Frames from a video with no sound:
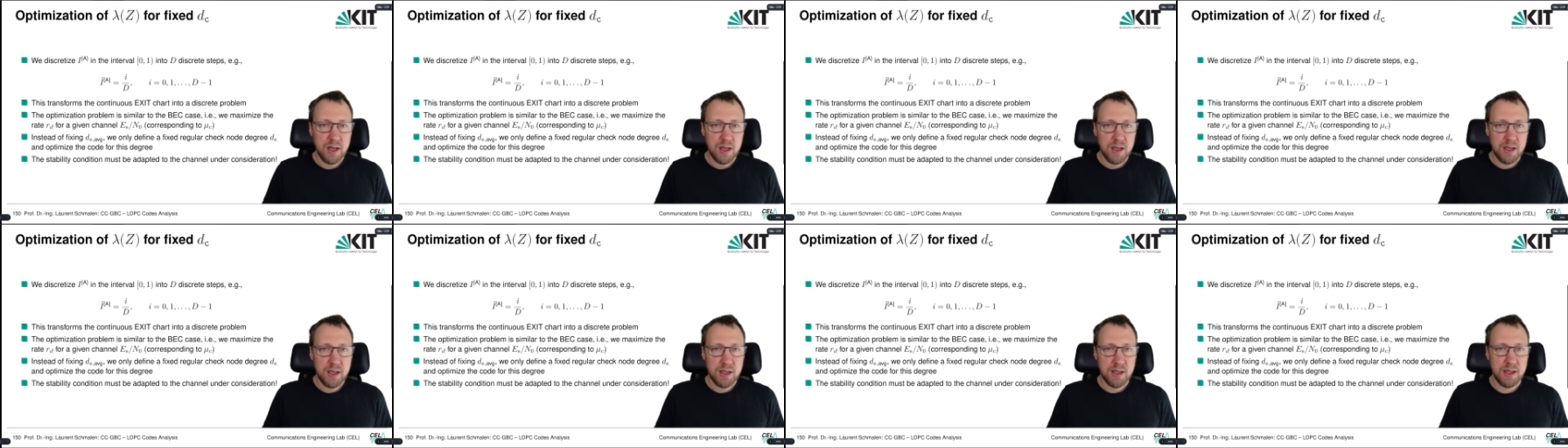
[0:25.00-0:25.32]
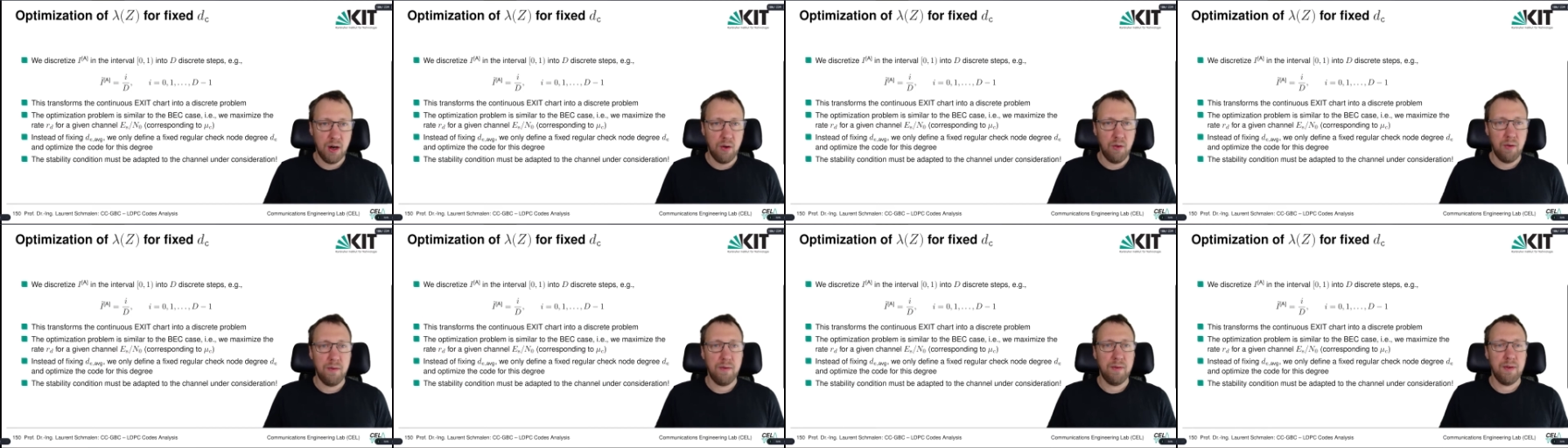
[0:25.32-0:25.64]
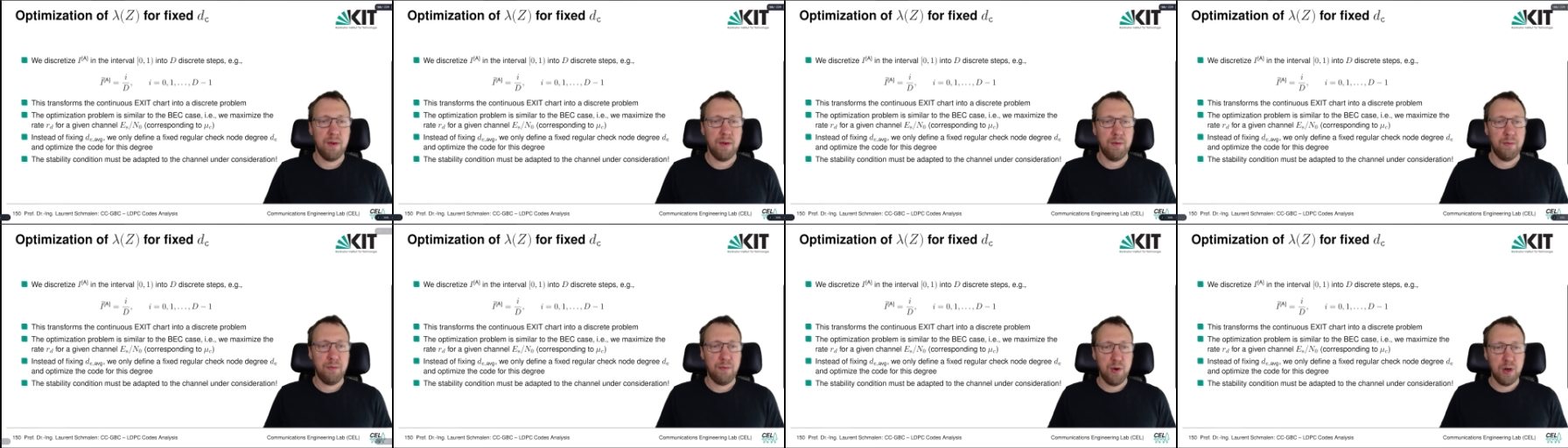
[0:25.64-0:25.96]
So
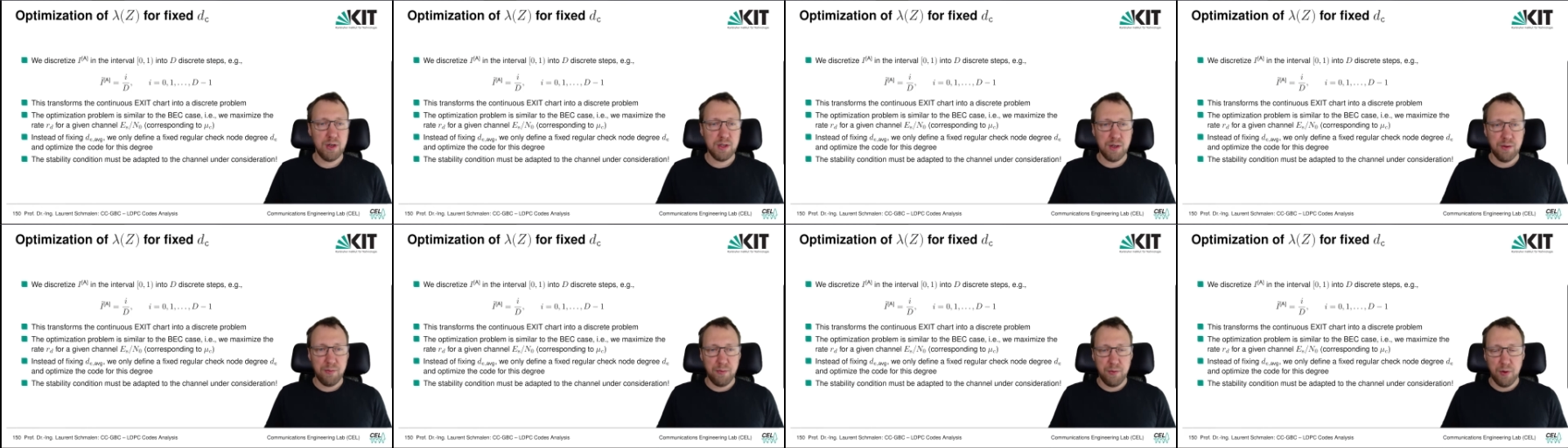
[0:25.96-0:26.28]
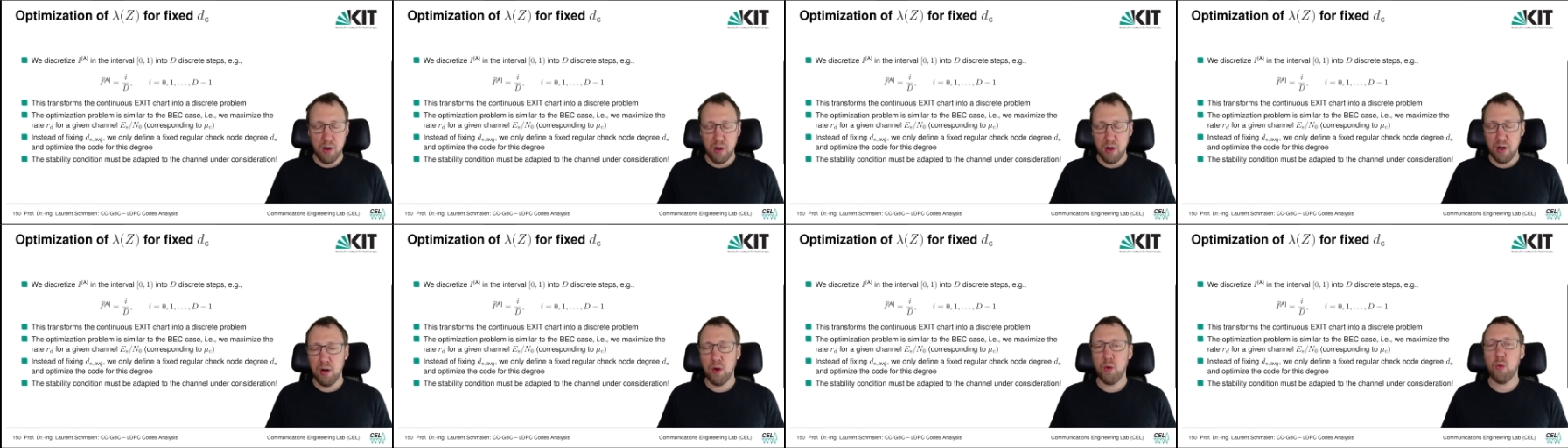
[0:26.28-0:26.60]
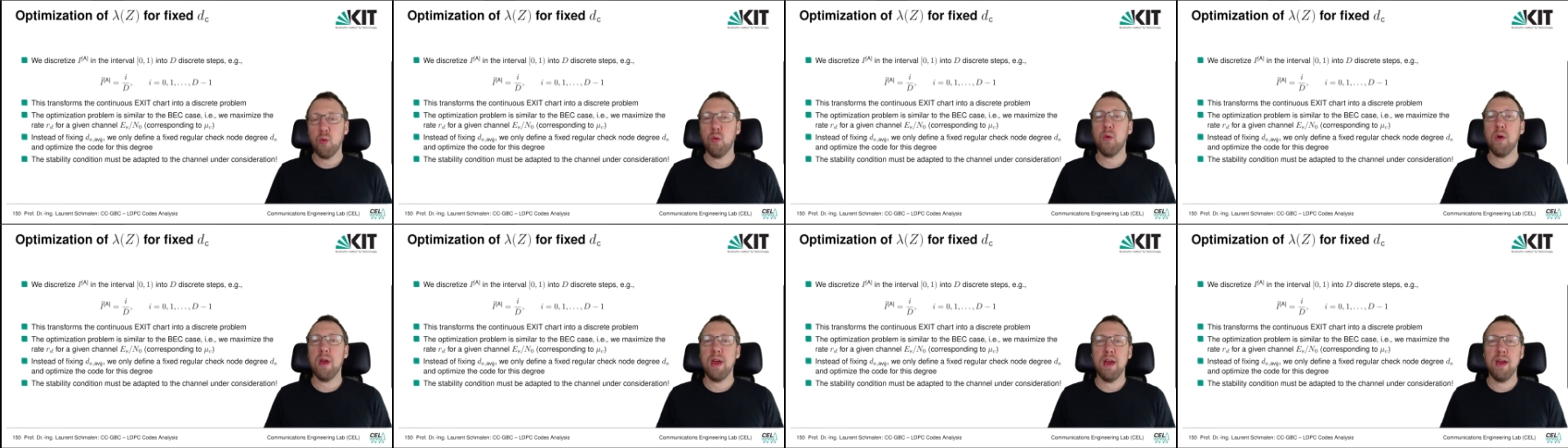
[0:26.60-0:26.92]
first of all,
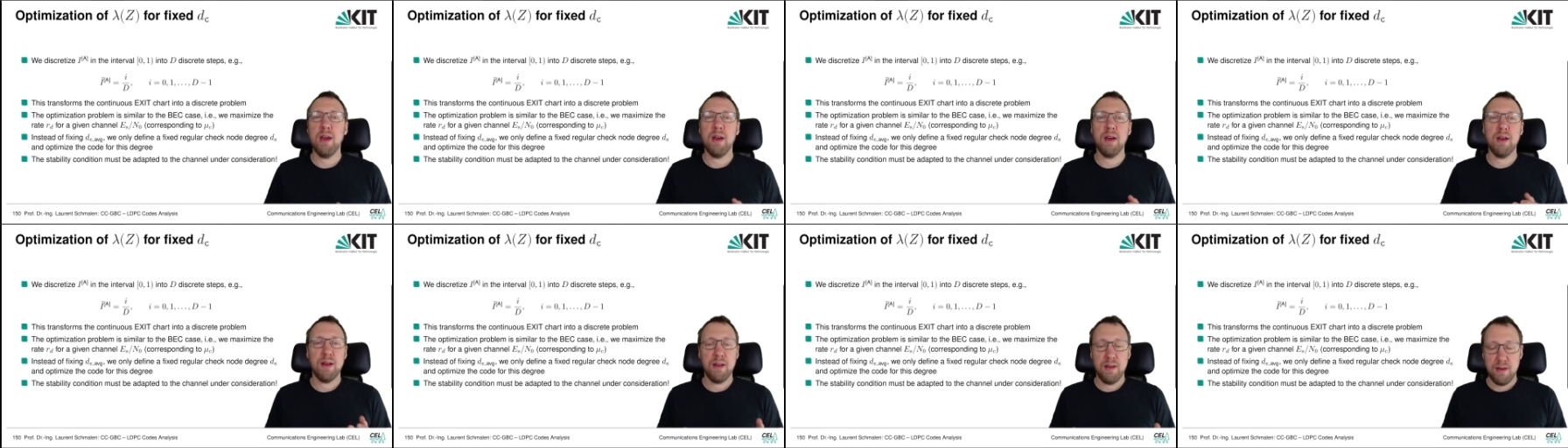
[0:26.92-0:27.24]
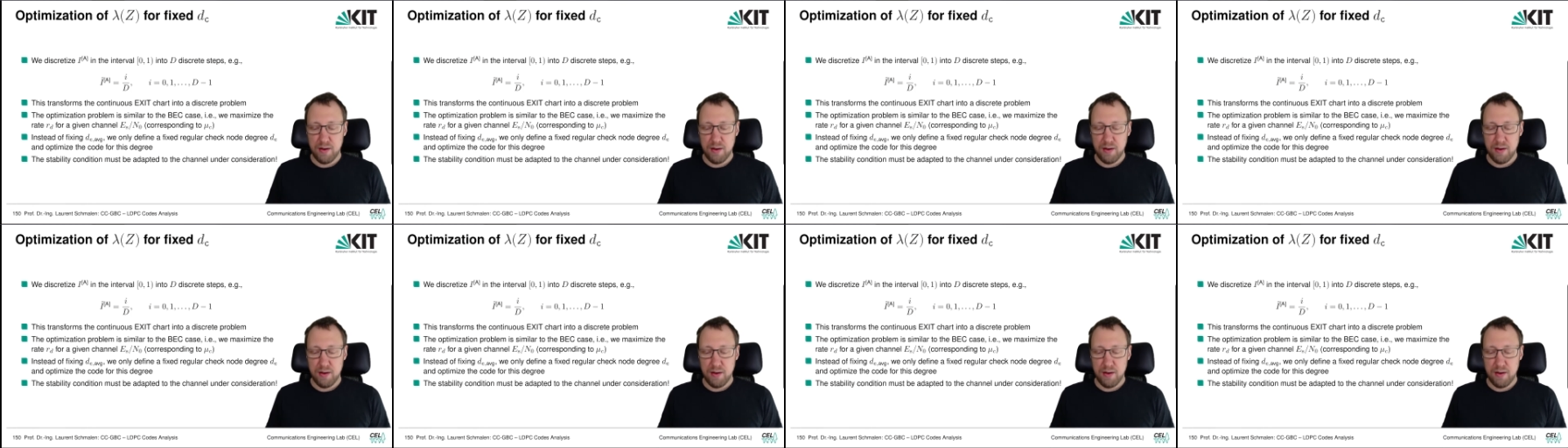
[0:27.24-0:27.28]
we